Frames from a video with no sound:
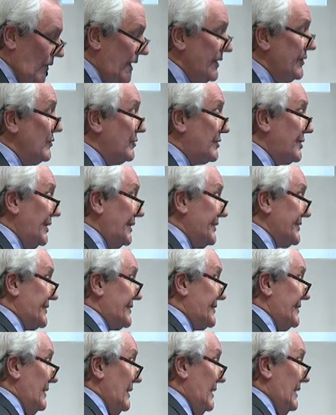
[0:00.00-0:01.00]
when you
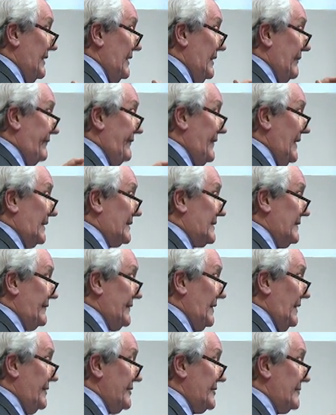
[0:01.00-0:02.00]
cost the effect of
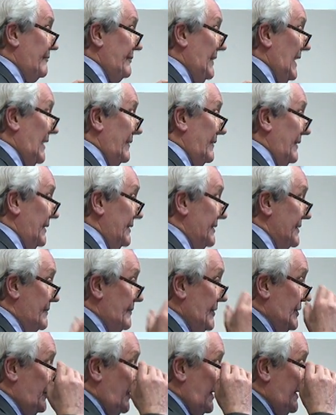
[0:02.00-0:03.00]
those barriers
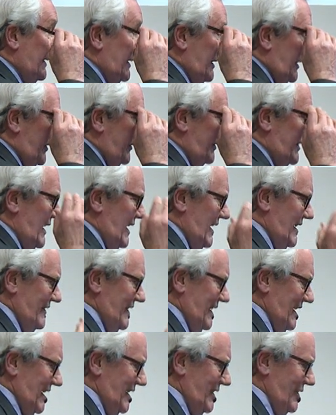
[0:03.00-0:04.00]
between the UK and
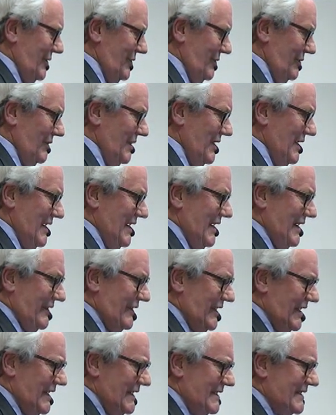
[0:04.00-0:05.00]
the EU,
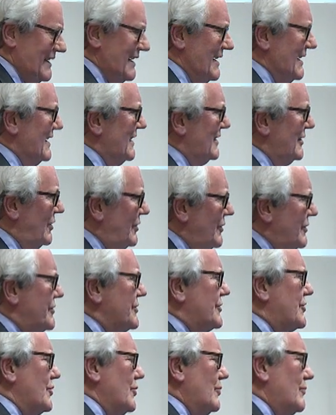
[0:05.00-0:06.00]
these
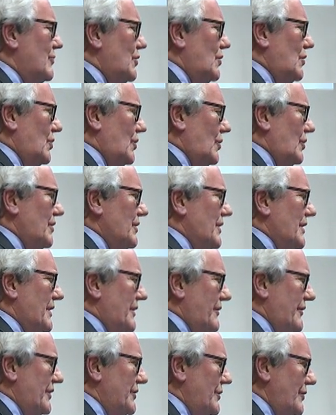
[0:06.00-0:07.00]
lose you more
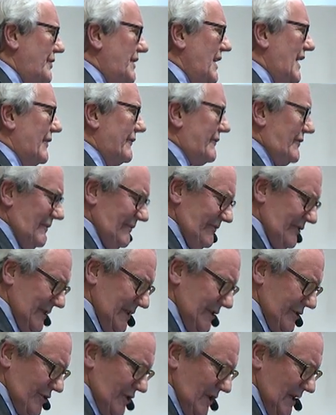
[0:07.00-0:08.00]
than you get from
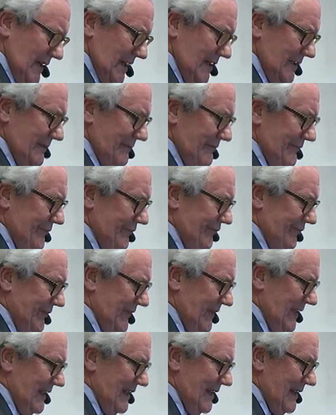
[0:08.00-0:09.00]
free trade.
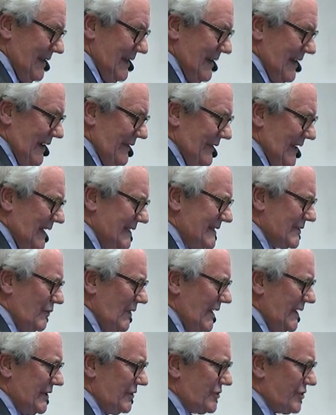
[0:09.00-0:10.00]
And that's
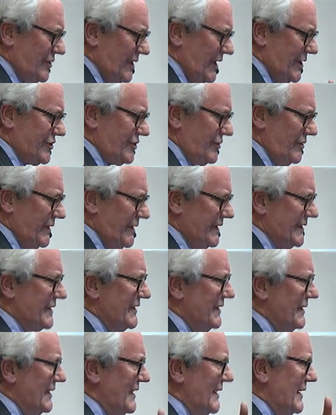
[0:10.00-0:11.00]
where the Treasury's
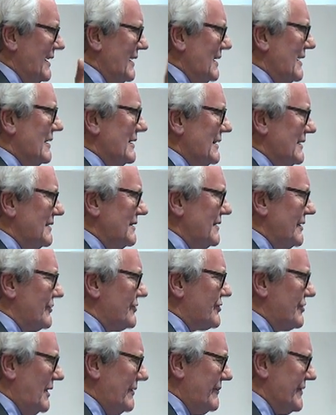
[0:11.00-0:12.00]

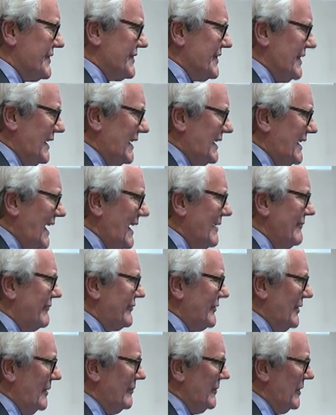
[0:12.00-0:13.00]
controversy came
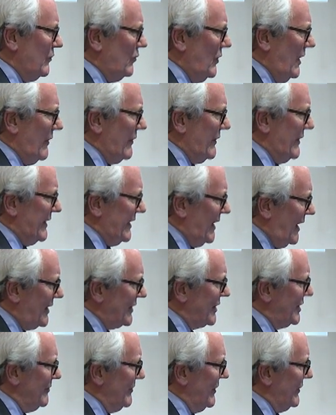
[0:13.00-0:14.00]
from, and what the
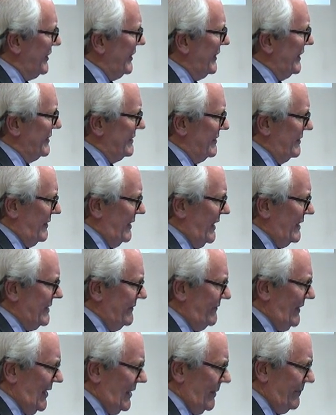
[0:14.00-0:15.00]
argument that they
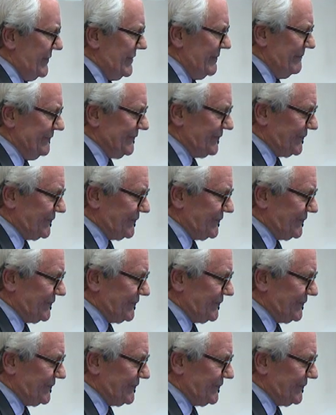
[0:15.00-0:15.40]
developed